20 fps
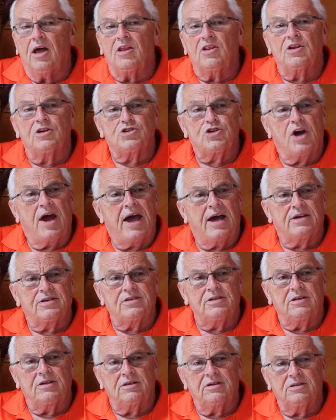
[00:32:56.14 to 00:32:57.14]
The
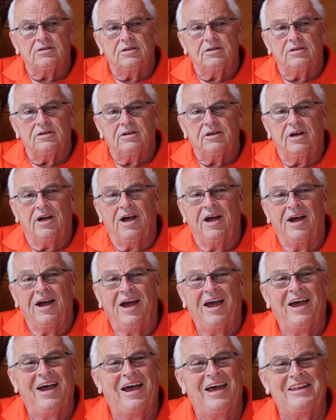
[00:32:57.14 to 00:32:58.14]
tracks
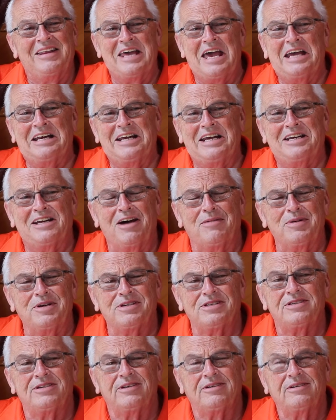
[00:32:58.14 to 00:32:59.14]
and the
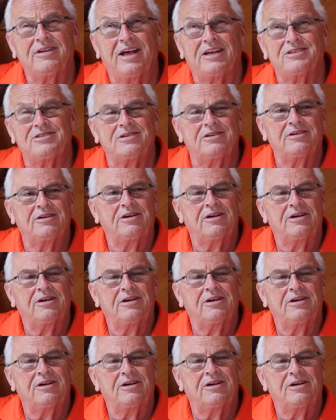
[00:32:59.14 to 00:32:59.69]
ADWs, that's